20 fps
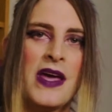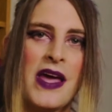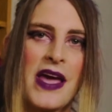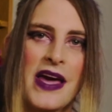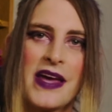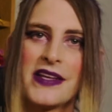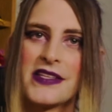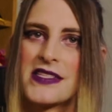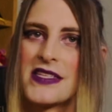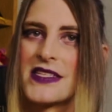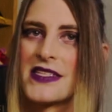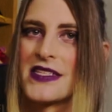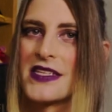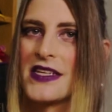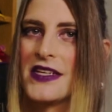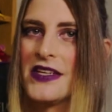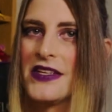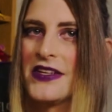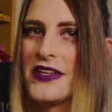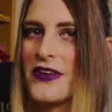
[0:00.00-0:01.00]
and it's a
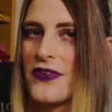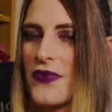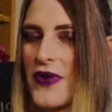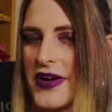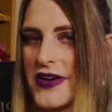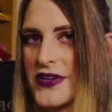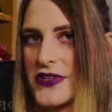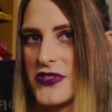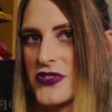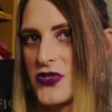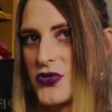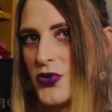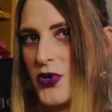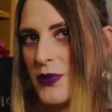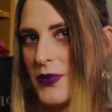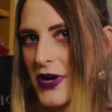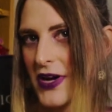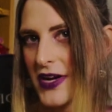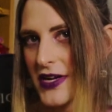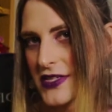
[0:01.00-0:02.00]
skill in a writer's
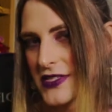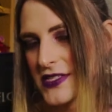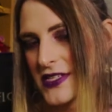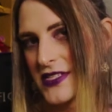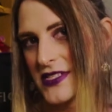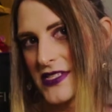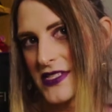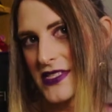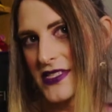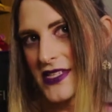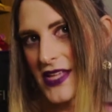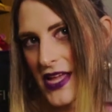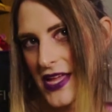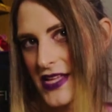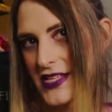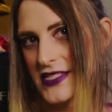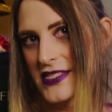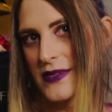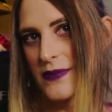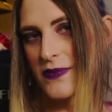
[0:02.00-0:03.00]
toolbox that
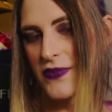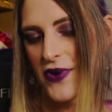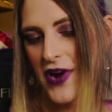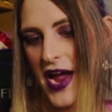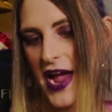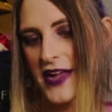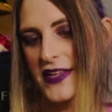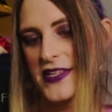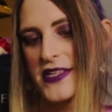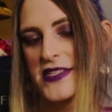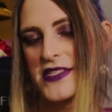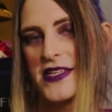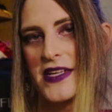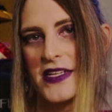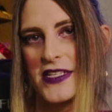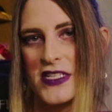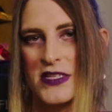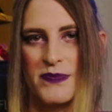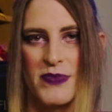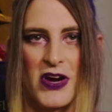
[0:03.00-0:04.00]
takes some practice and
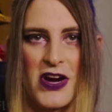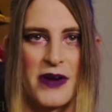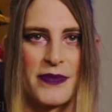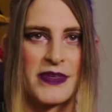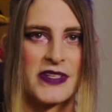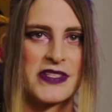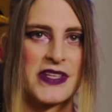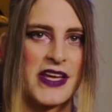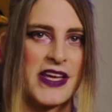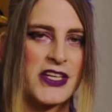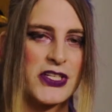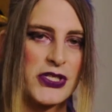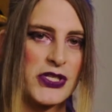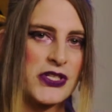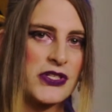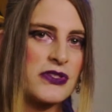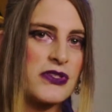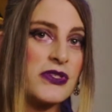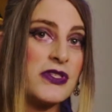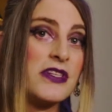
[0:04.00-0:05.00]

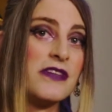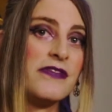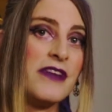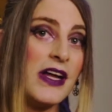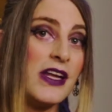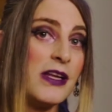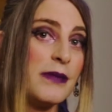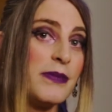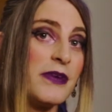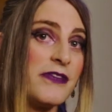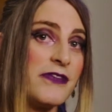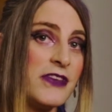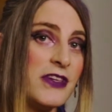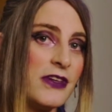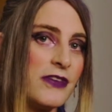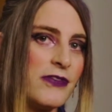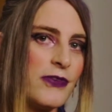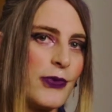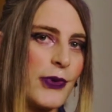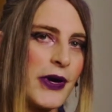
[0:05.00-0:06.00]
experimentation to develop a feel
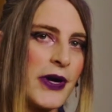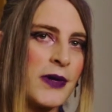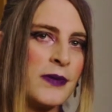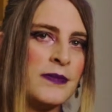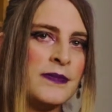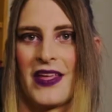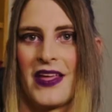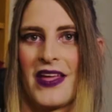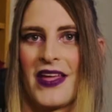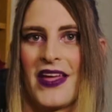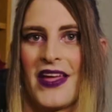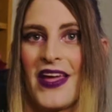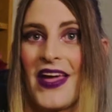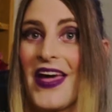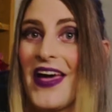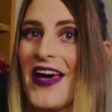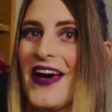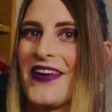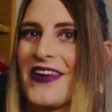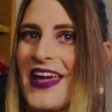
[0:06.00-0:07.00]
for.
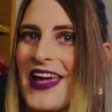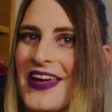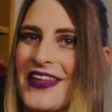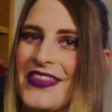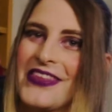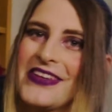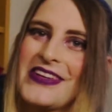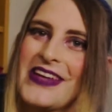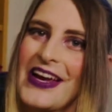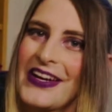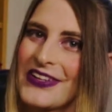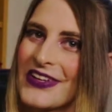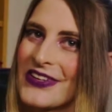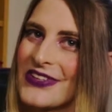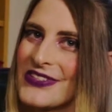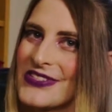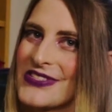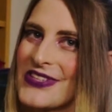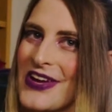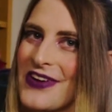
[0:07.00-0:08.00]
Okay, the
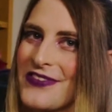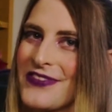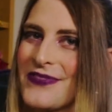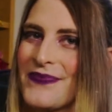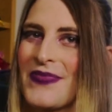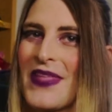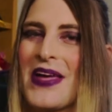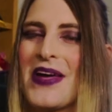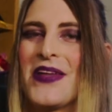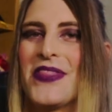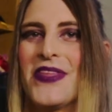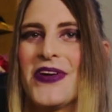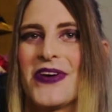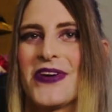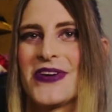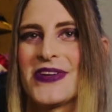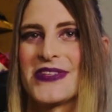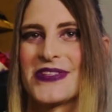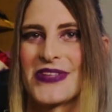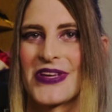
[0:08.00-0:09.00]
technical stuff. There
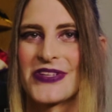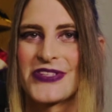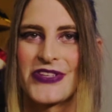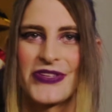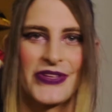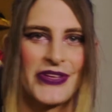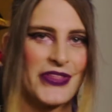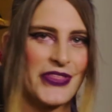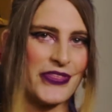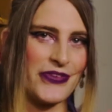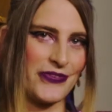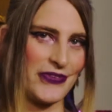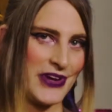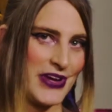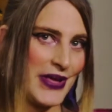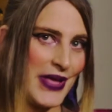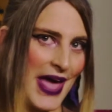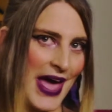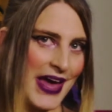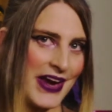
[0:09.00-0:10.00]
are essentially three
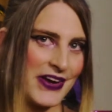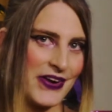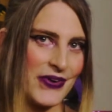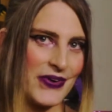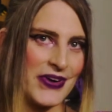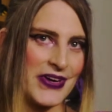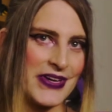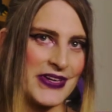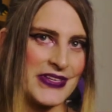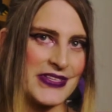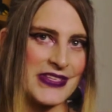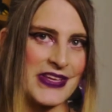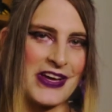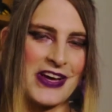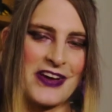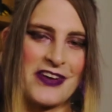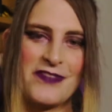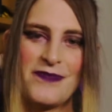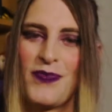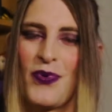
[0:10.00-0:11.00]
categories
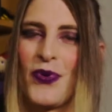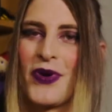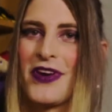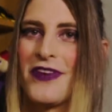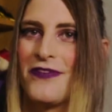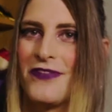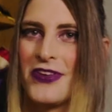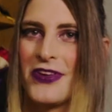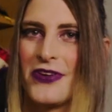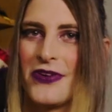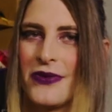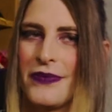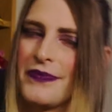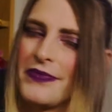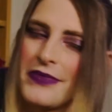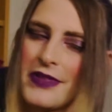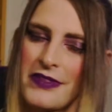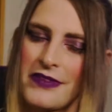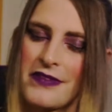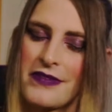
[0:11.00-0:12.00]
of point of view.
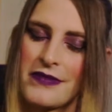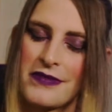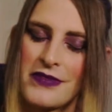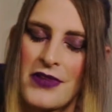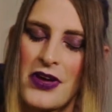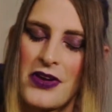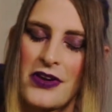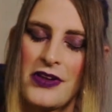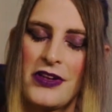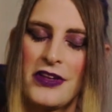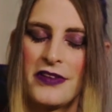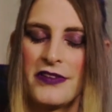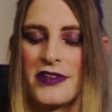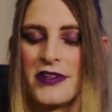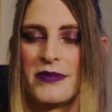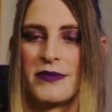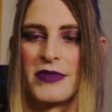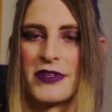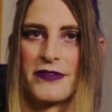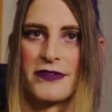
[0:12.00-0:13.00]
That's not all of
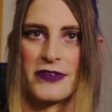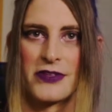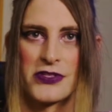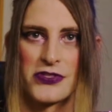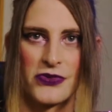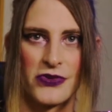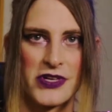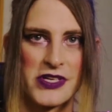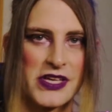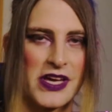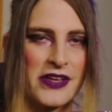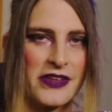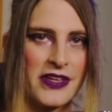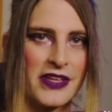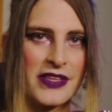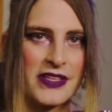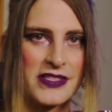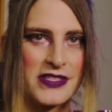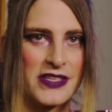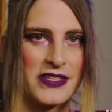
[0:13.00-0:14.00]
them, but for storytelling,
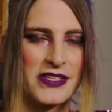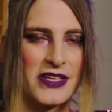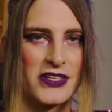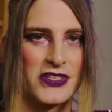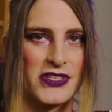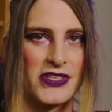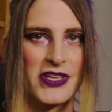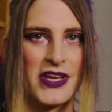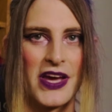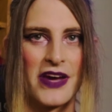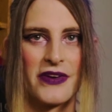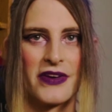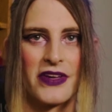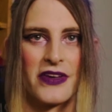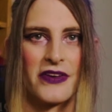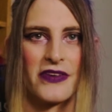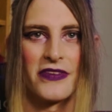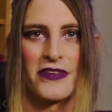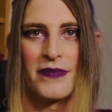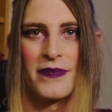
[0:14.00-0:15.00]
that's essentially how it
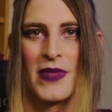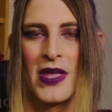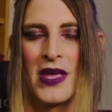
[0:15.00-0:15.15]
goes.